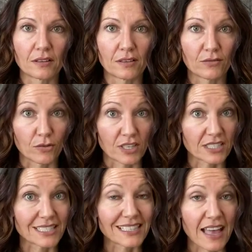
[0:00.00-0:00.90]
for
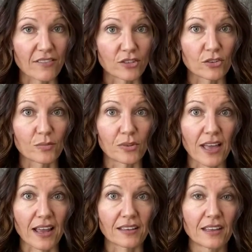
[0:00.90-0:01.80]
instance, lavender, the
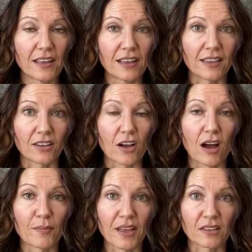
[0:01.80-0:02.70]
plant, and the
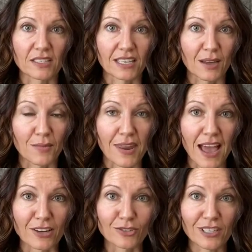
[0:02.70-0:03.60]
compounds that come
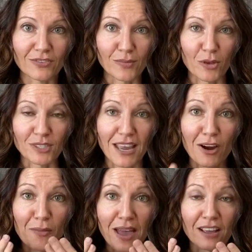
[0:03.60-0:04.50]
naturally from those
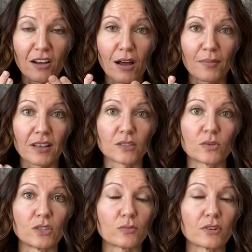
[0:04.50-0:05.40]
aromatic compounds
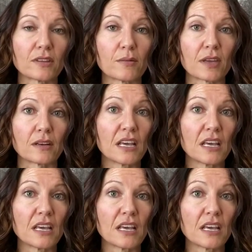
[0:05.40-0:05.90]
when you breathe them in.